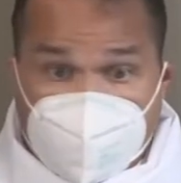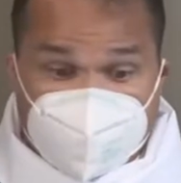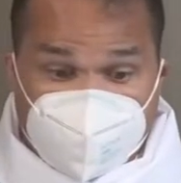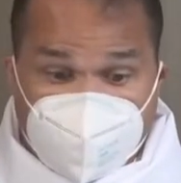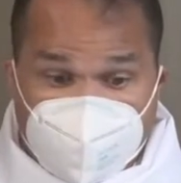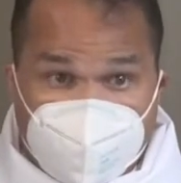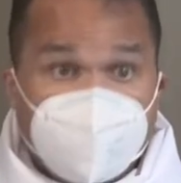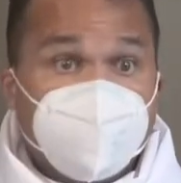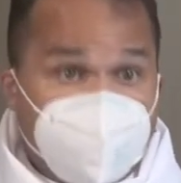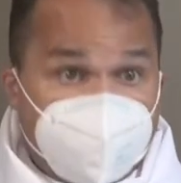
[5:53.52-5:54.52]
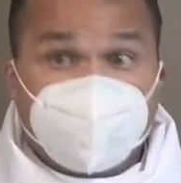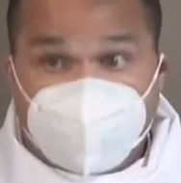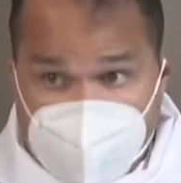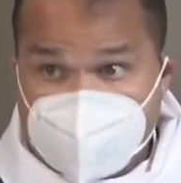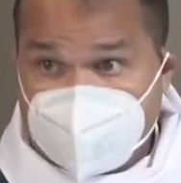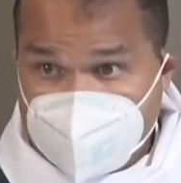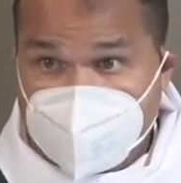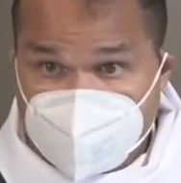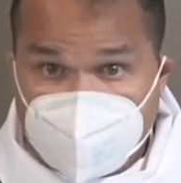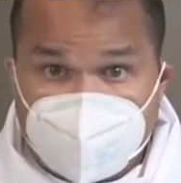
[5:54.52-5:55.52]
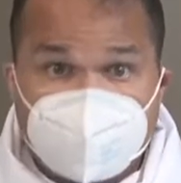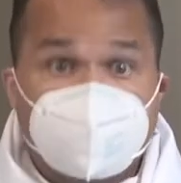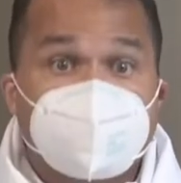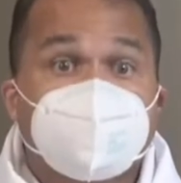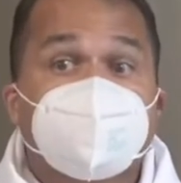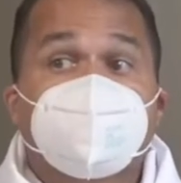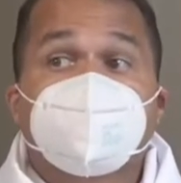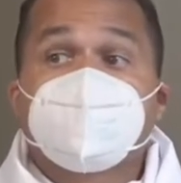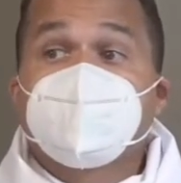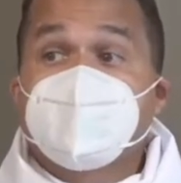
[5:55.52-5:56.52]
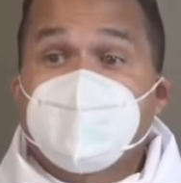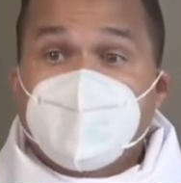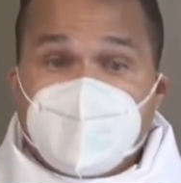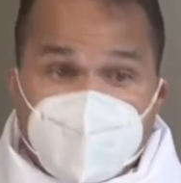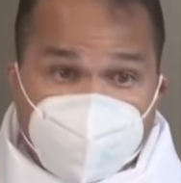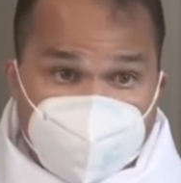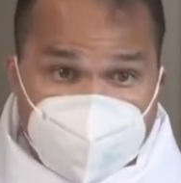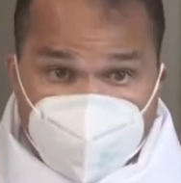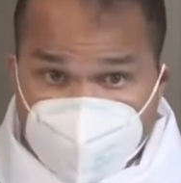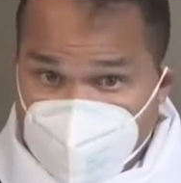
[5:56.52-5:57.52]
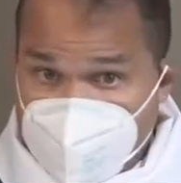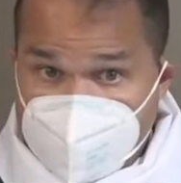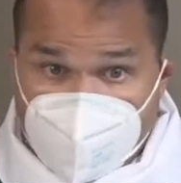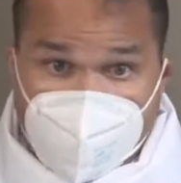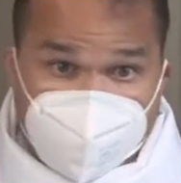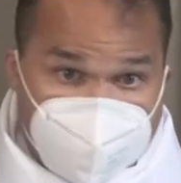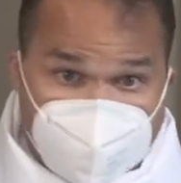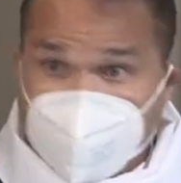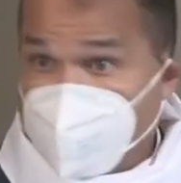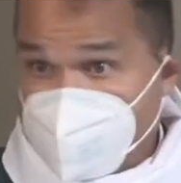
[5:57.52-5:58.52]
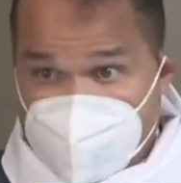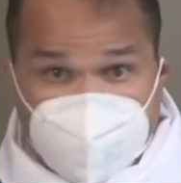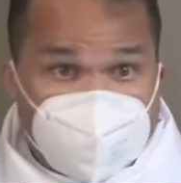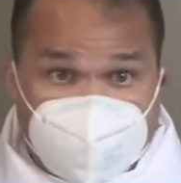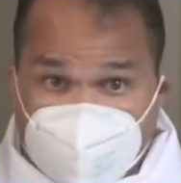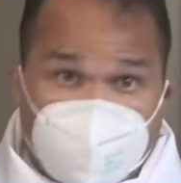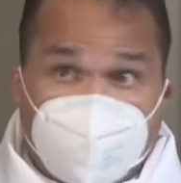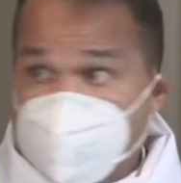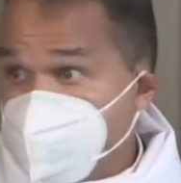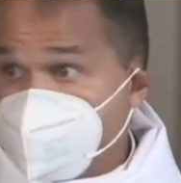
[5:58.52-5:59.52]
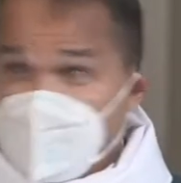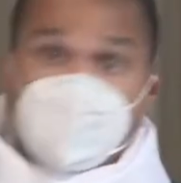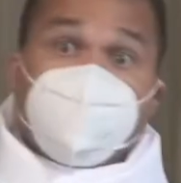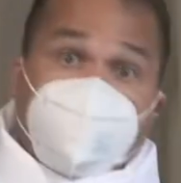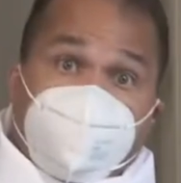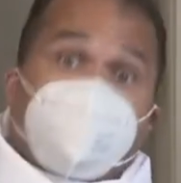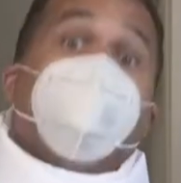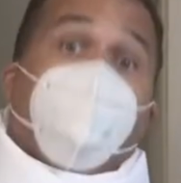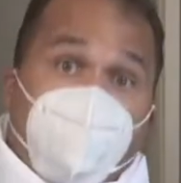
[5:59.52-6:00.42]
uh, been advanced in years, but she was one who had experienced uh, men on